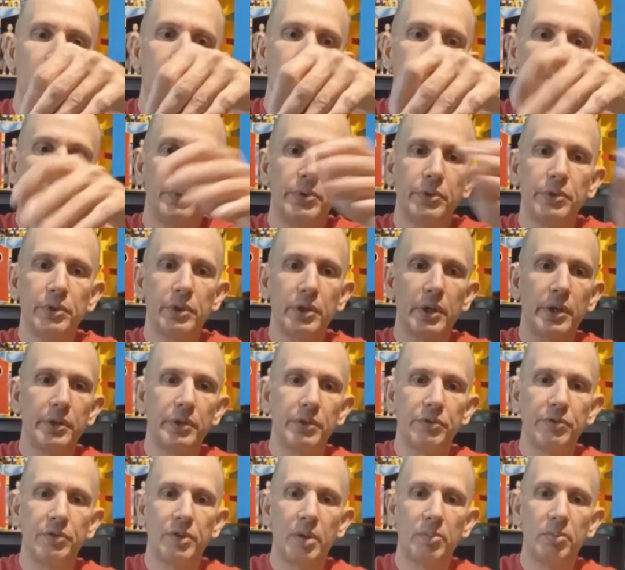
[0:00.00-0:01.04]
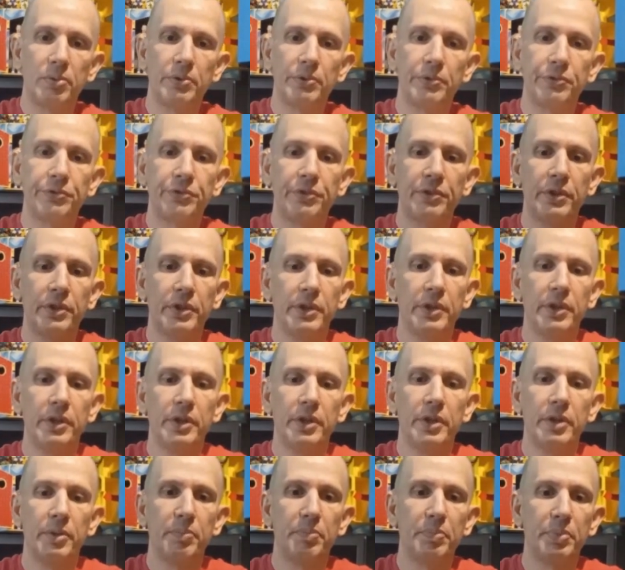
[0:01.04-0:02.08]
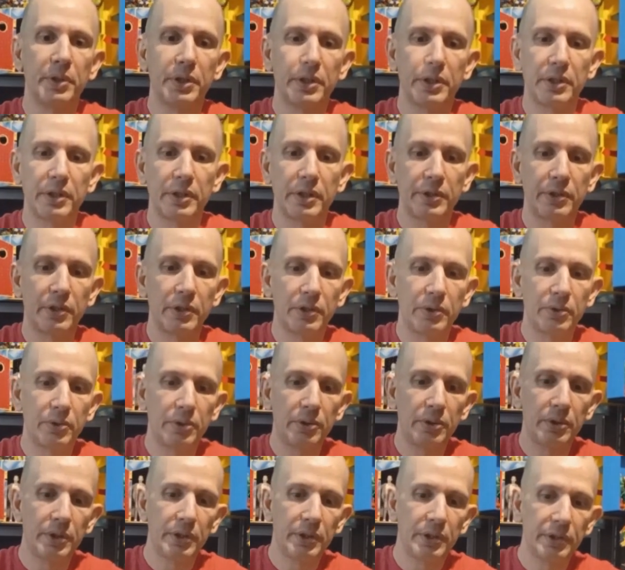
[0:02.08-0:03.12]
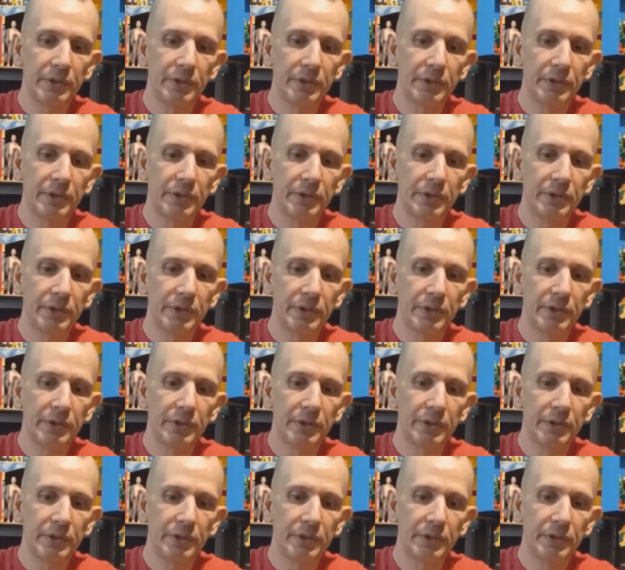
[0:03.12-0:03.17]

with the doubles. But the little,